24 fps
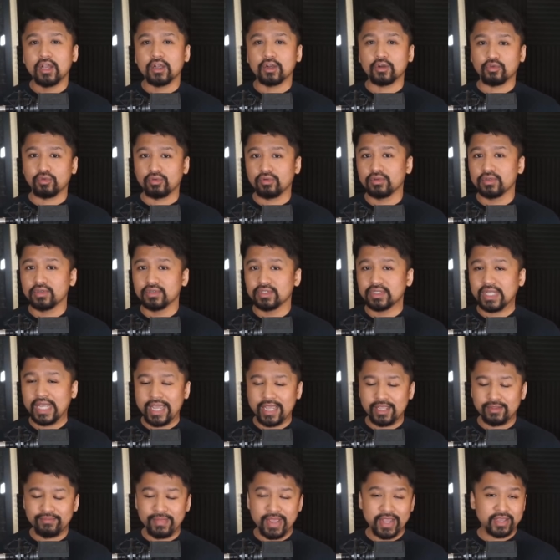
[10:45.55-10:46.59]
Gruul's,
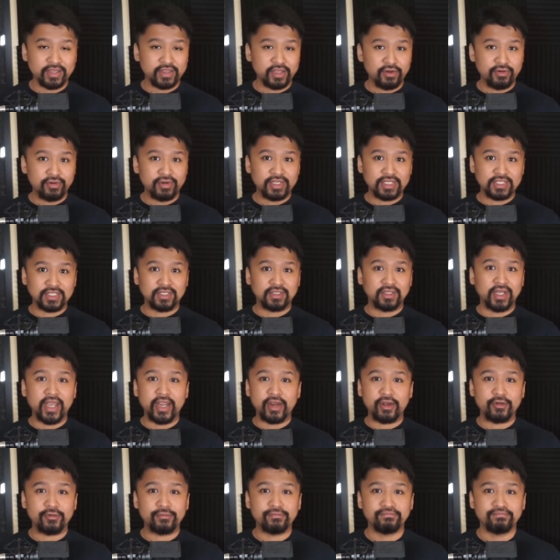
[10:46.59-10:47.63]
and Magtheridon's
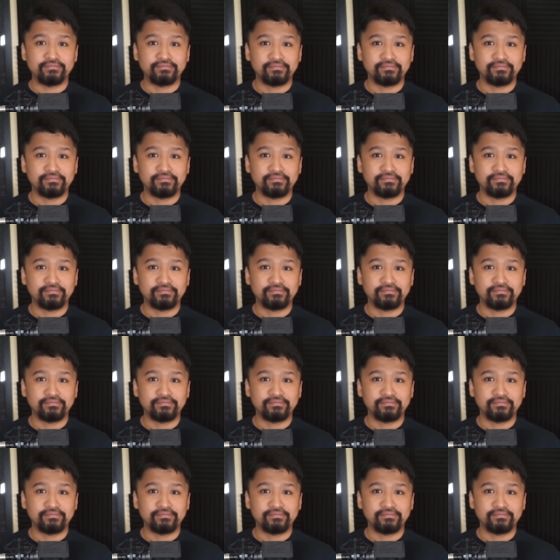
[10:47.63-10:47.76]
Lair.